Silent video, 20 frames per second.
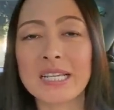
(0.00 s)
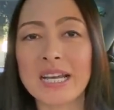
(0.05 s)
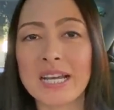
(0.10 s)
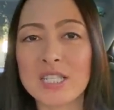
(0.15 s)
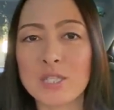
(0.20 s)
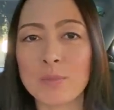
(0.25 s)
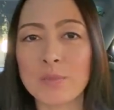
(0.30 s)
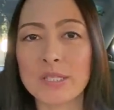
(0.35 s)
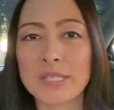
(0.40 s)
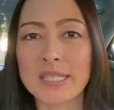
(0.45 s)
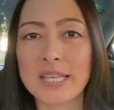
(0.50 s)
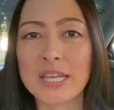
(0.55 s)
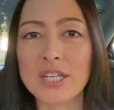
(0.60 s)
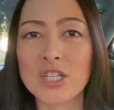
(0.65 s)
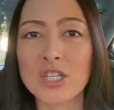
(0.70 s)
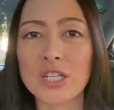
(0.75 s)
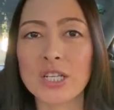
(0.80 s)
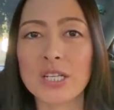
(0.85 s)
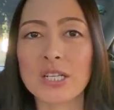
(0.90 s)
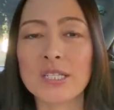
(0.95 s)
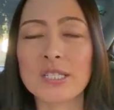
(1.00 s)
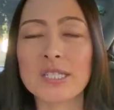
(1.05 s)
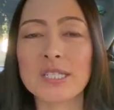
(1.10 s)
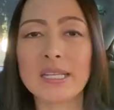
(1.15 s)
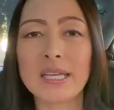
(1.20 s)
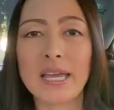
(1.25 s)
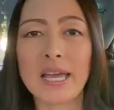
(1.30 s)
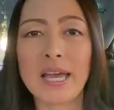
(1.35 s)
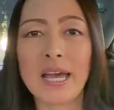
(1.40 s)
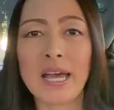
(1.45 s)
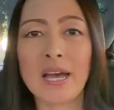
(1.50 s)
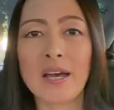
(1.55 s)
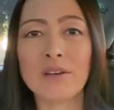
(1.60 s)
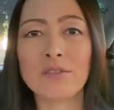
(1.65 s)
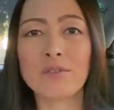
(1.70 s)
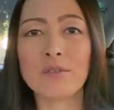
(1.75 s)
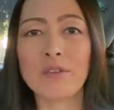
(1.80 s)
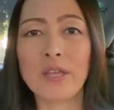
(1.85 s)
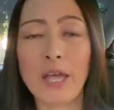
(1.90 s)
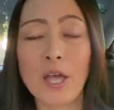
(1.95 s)
customizations
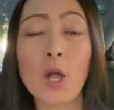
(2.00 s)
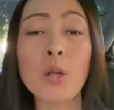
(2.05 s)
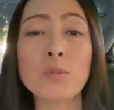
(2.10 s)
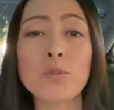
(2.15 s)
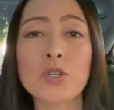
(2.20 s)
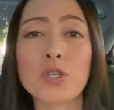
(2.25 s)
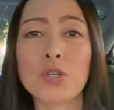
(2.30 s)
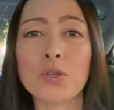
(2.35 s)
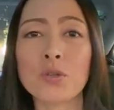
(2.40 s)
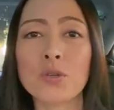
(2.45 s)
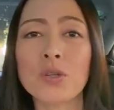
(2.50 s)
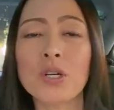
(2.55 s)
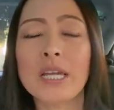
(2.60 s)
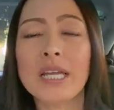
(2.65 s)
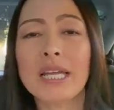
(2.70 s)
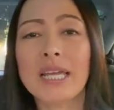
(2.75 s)
have helped you